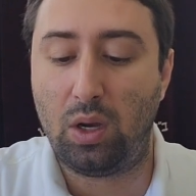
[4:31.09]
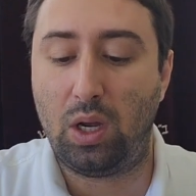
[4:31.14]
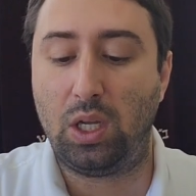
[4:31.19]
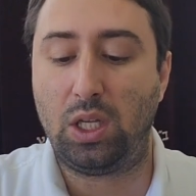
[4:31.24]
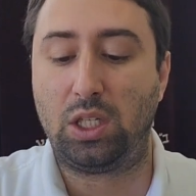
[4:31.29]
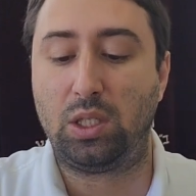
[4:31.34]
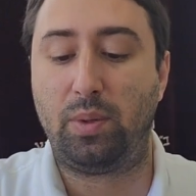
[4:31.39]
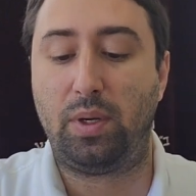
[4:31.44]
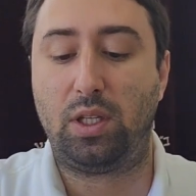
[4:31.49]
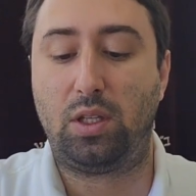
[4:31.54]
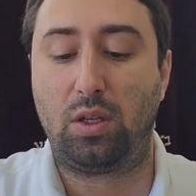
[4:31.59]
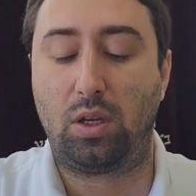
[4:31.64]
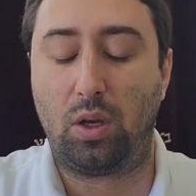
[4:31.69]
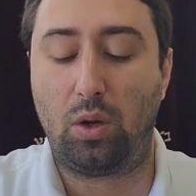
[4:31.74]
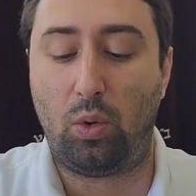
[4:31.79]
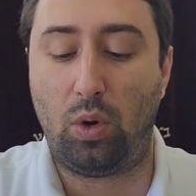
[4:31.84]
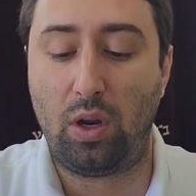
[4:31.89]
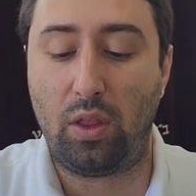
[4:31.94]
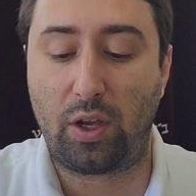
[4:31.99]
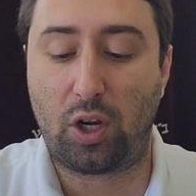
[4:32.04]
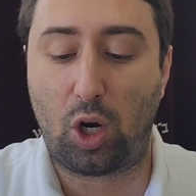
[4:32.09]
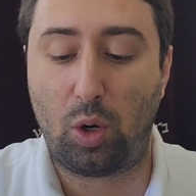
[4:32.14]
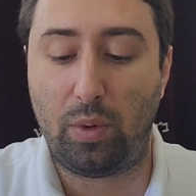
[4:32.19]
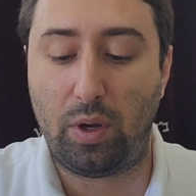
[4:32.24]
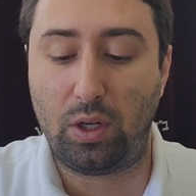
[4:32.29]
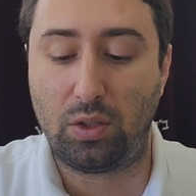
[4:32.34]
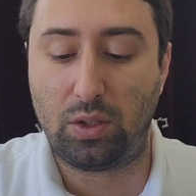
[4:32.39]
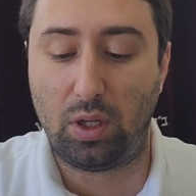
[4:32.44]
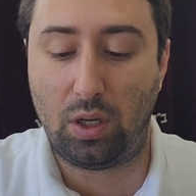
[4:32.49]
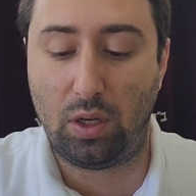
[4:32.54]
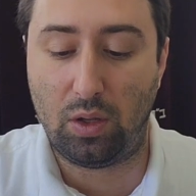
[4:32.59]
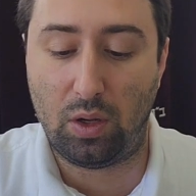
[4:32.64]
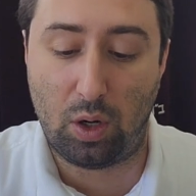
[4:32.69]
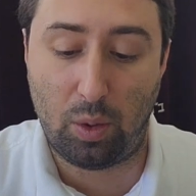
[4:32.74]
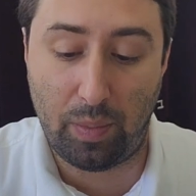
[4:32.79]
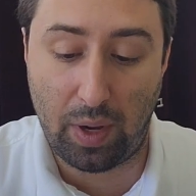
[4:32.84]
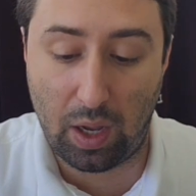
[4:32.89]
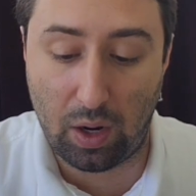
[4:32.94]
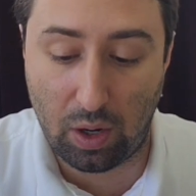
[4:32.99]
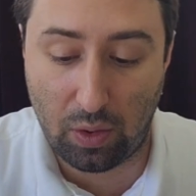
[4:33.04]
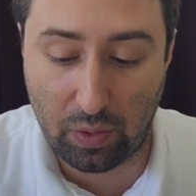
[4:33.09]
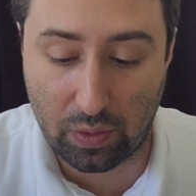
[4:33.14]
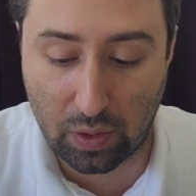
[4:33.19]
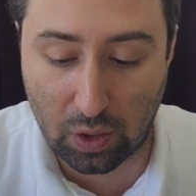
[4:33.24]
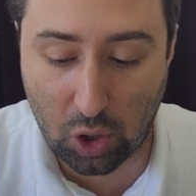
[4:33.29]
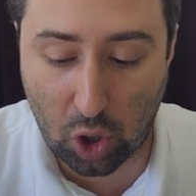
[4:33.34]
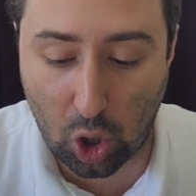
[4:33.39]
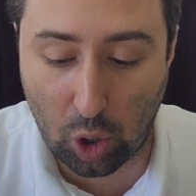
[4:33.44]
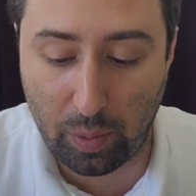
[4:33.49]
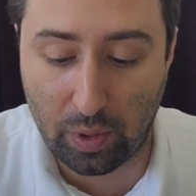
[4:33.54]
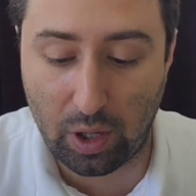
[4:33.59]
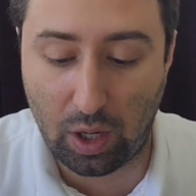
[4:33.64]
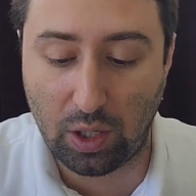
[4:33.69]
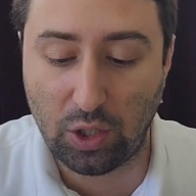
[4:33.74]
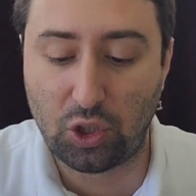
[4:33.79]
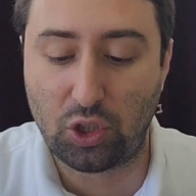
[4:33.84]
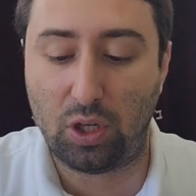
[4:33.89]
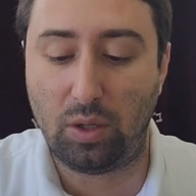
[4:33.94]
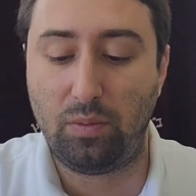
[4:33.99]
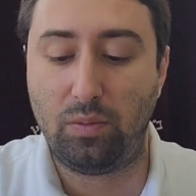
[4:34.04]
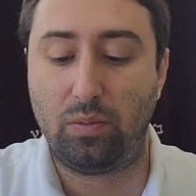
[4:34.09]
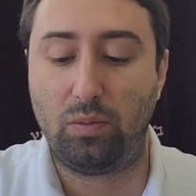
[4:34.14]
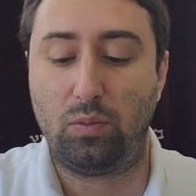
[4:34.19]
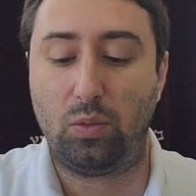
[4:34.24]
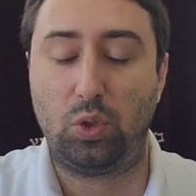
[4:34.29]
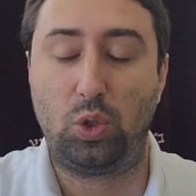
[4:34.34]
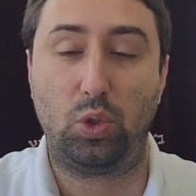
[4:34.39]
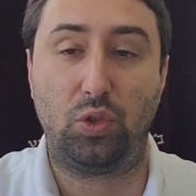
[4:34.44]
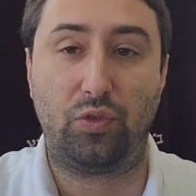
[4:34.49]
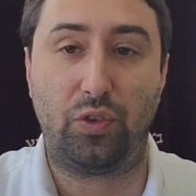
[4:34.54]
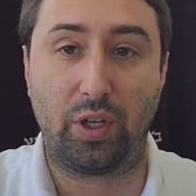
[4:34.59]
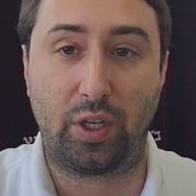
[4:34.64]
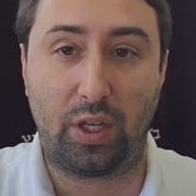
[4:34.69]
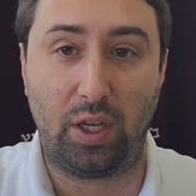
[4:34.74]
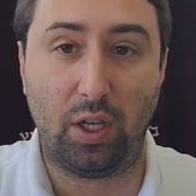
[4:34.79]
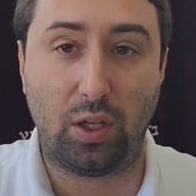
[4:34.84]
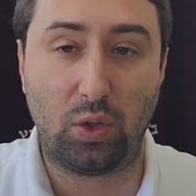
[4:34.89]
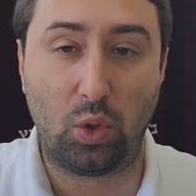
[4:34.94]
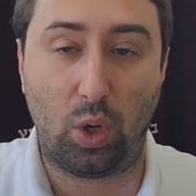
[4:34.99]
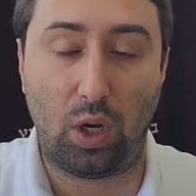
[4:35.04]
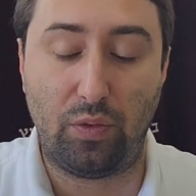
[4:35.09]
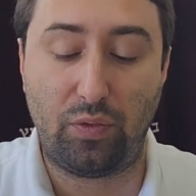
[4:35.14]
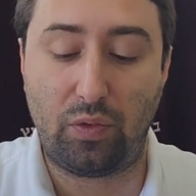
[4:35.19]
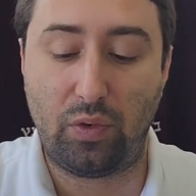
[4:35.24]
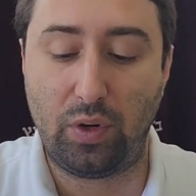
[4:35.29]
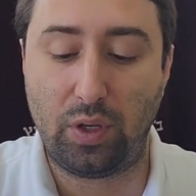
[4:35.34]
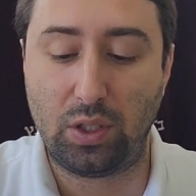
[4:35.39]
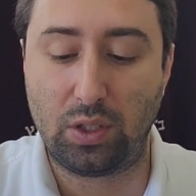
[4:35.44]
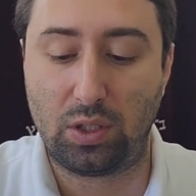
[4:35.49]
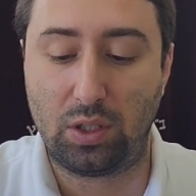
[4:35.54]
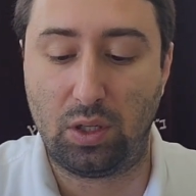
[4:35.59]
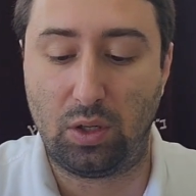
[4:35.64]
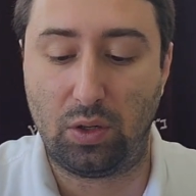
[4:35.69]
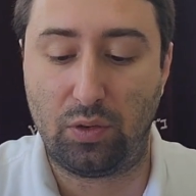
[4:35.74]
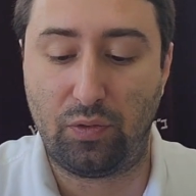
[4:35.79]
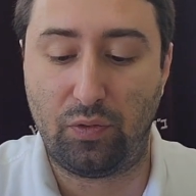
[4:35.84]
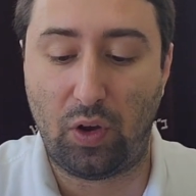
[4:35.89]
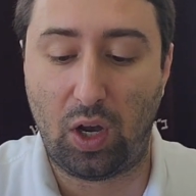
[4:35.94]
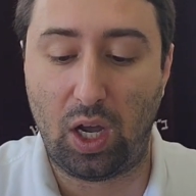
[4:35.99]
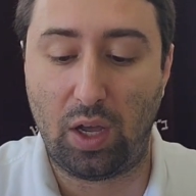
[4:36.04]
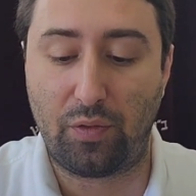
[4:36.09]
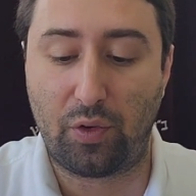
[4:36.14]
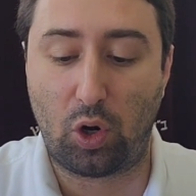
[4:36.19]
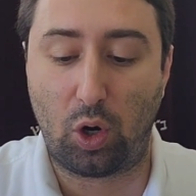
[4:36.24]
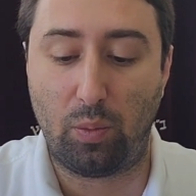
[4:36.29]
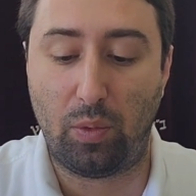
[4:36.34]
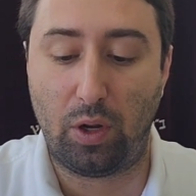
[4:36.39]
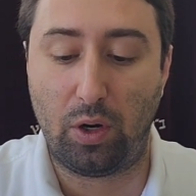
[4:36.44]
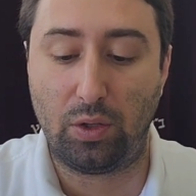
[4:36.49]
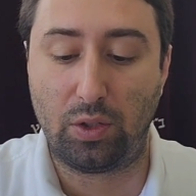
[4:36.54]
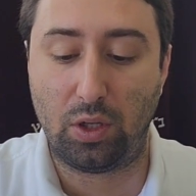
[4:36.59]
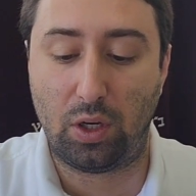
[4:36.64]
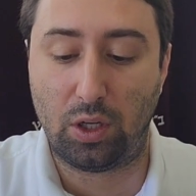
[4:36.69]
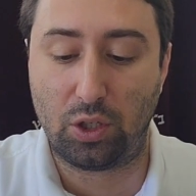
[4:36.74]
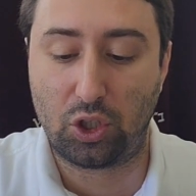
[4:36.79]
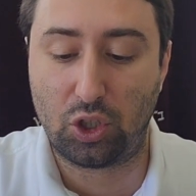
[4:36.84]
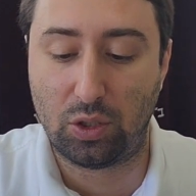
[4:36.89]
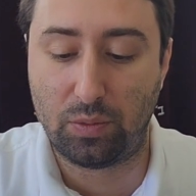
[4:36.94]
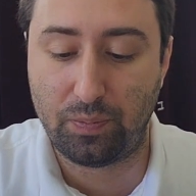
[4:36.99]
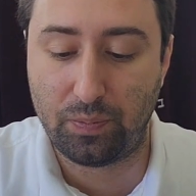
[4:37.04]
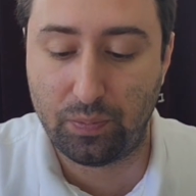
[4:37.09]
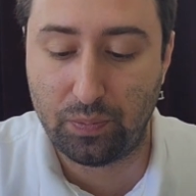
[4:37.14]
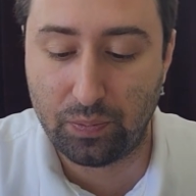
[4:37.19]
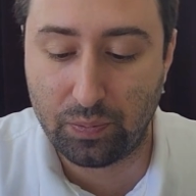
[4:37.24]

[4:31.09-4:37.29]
We're talking about one of the carbonos, about the carbon Asham, which was for guilt offerings. There are five carbonos Asham.